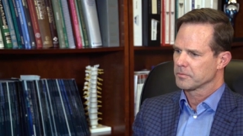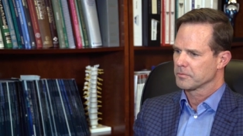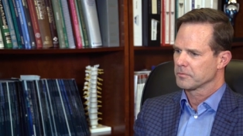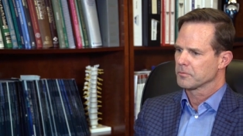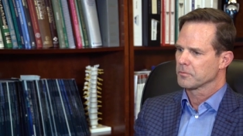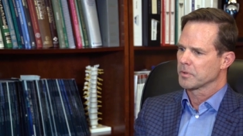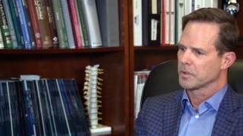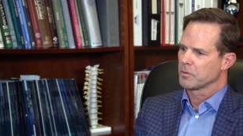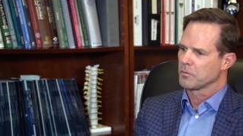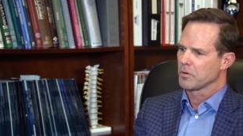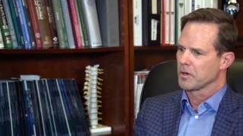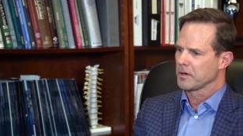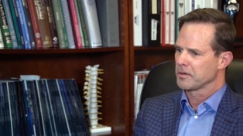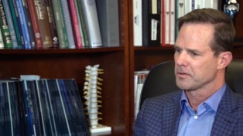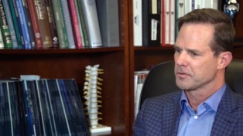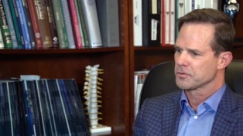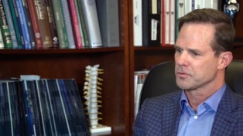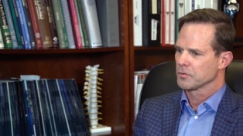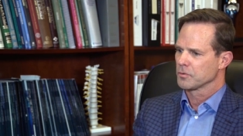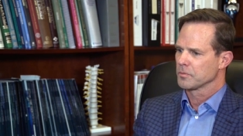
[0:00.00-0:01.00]

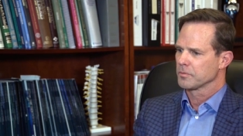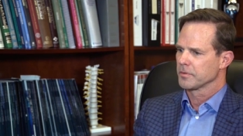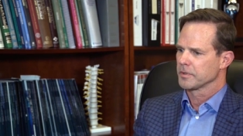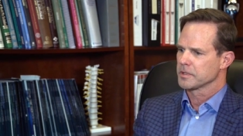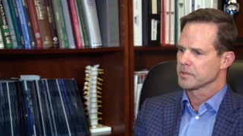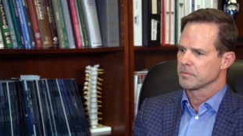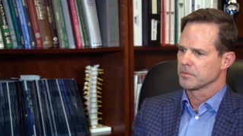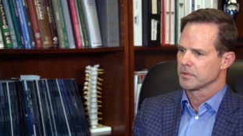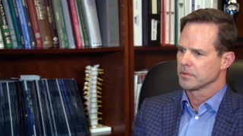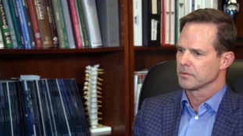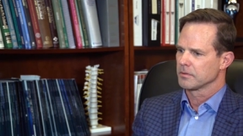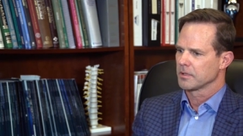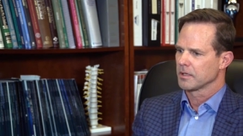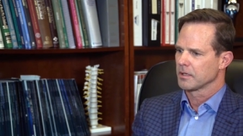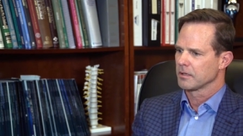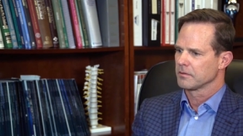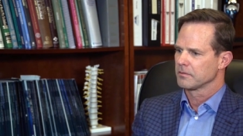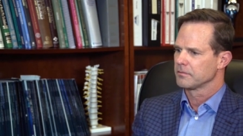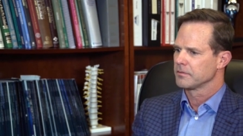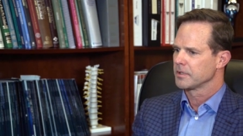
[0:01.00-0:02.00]
requiring a shoulder replacement
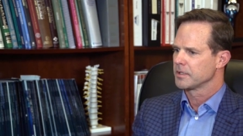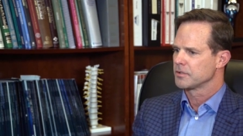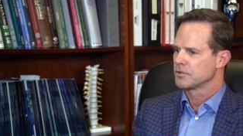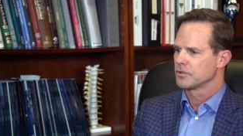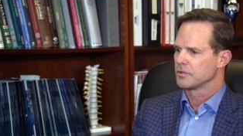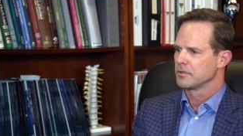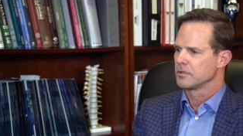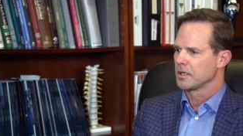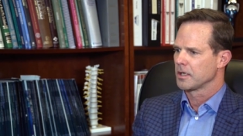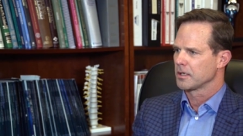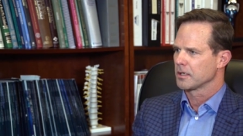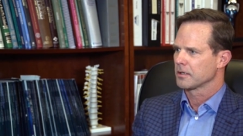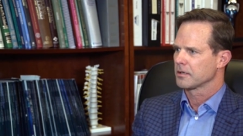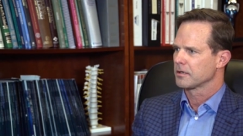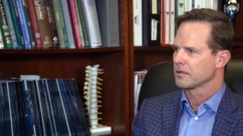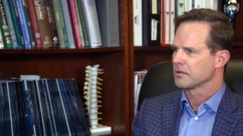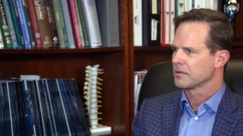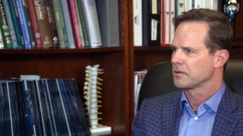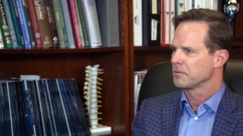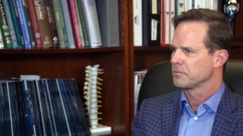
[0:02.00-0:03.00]
have a
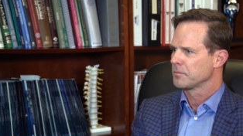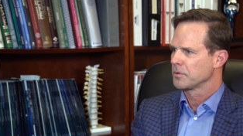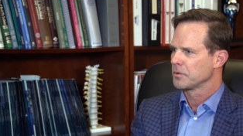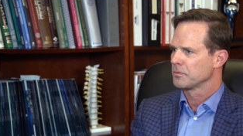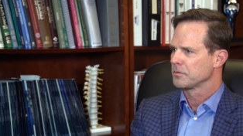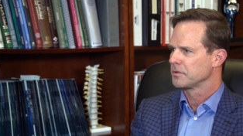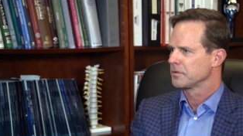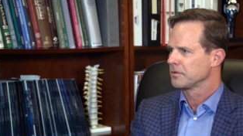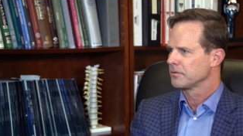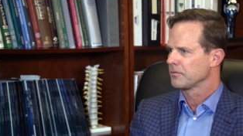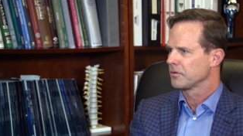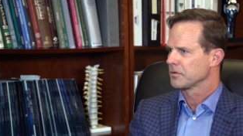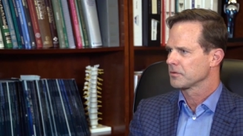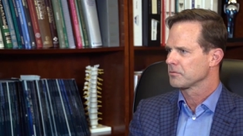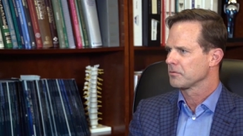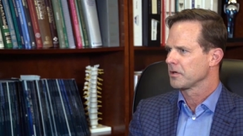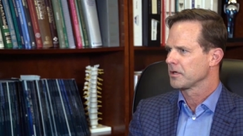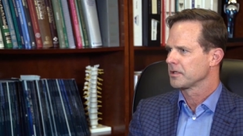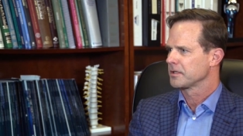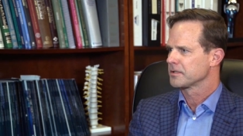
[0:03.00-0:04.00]
genetic component of
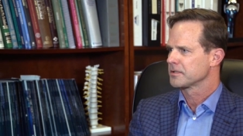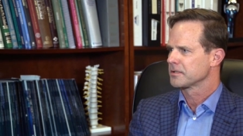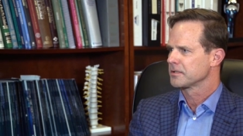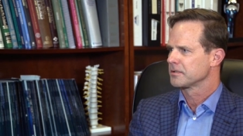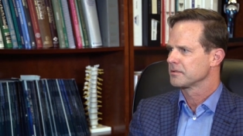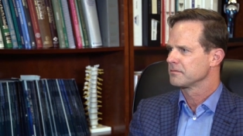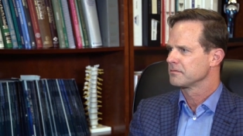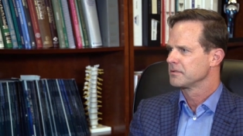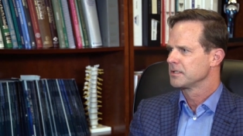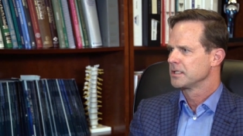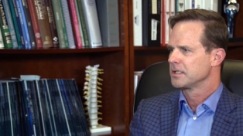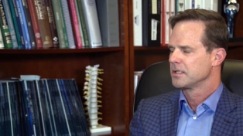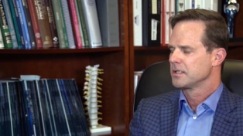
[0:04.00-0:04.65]
arthritis, and